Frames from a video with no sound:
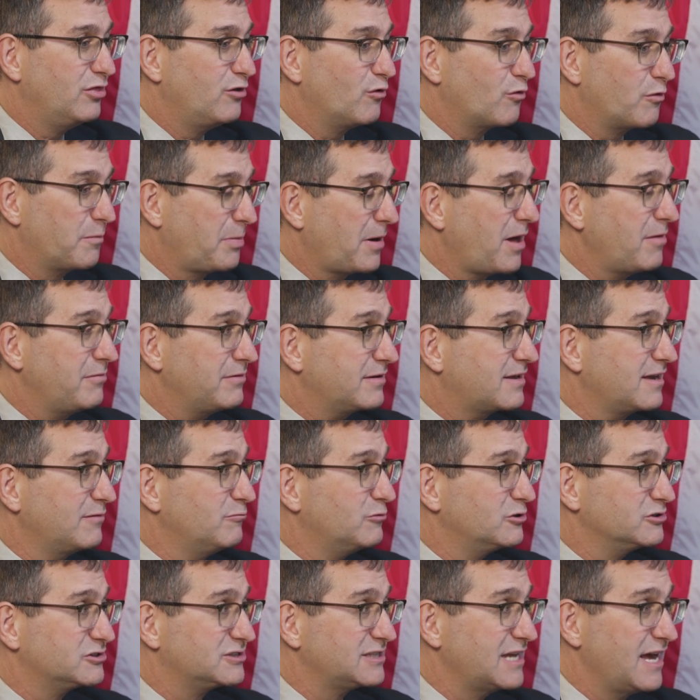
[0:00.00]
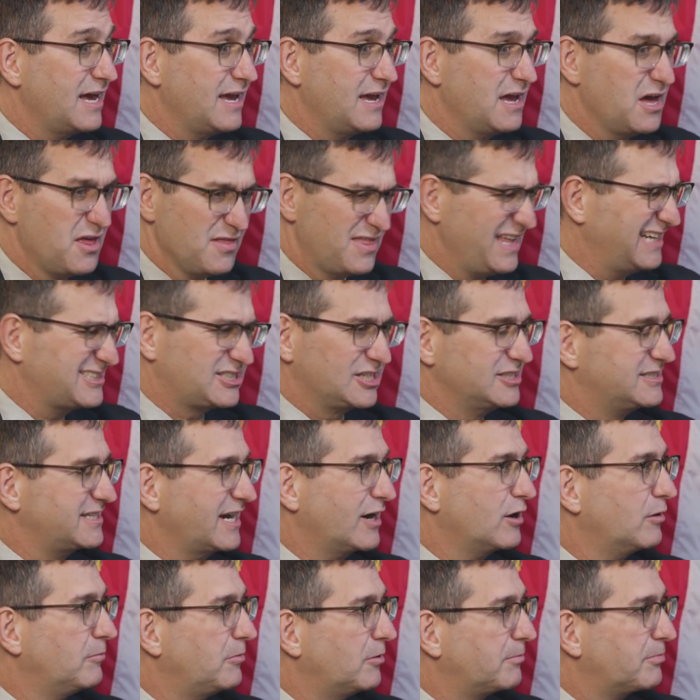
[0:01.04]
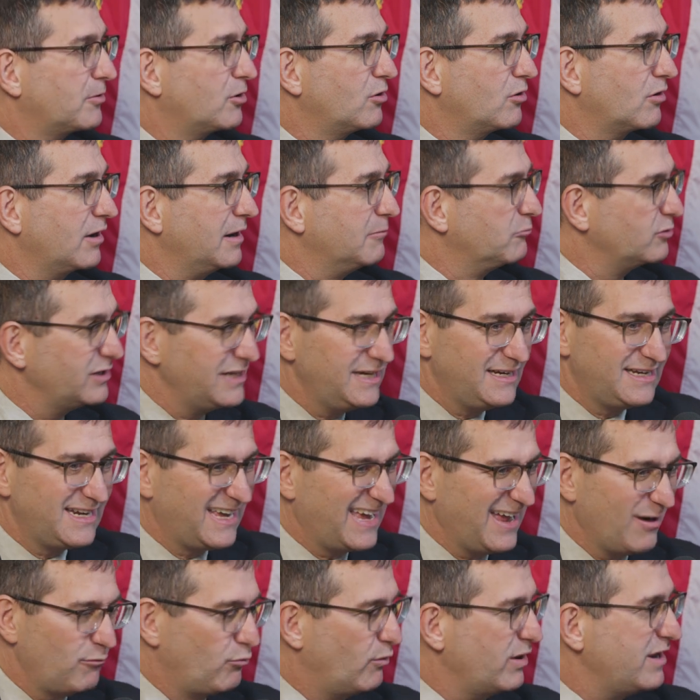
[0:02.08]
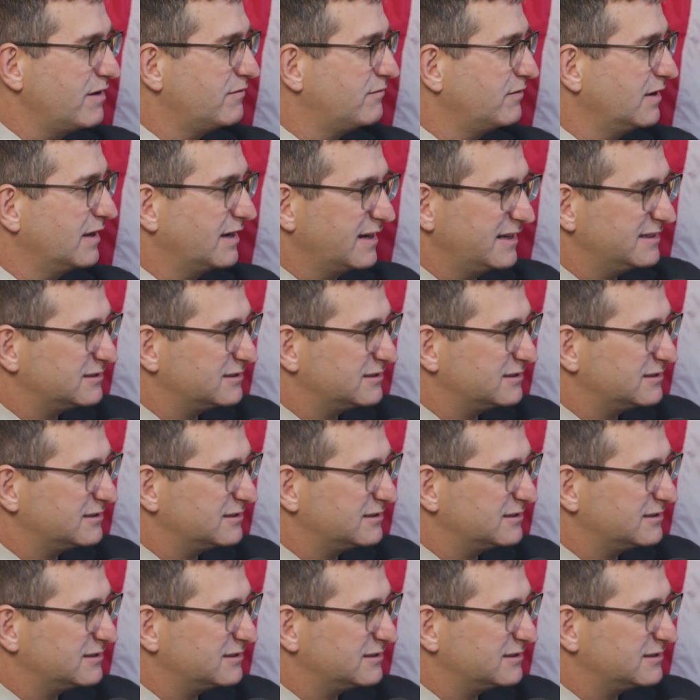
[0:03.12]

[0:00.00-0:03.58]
the Republican will say, that's a terrible program. We need to get rid of it.